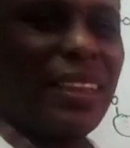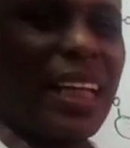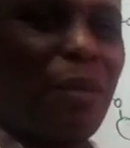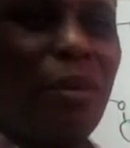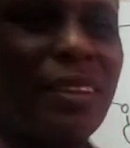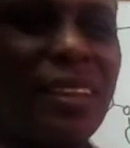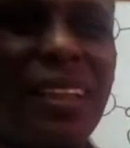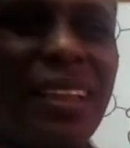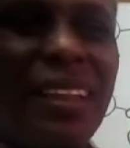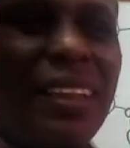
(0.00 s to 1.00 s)
camels,
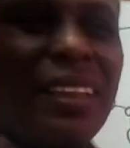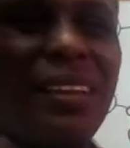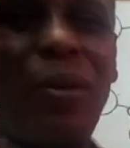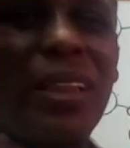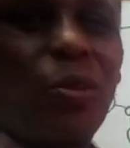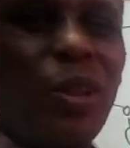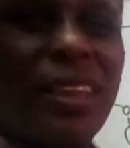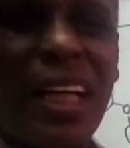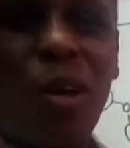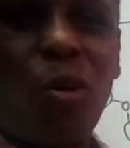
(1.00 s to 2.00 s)
the ones which
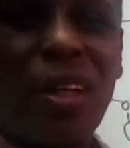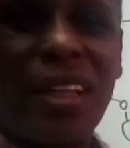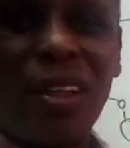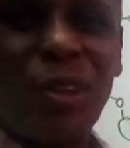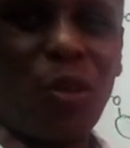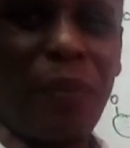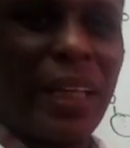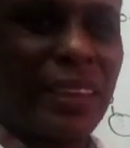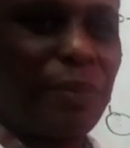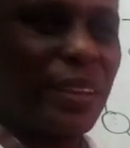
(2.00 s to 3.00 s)
are called
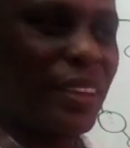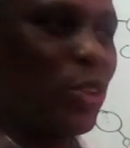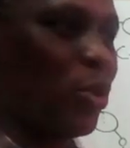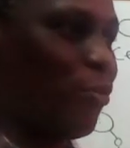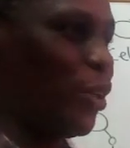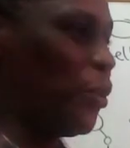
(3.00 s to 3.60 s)
ruminants. I'm just trying to avoid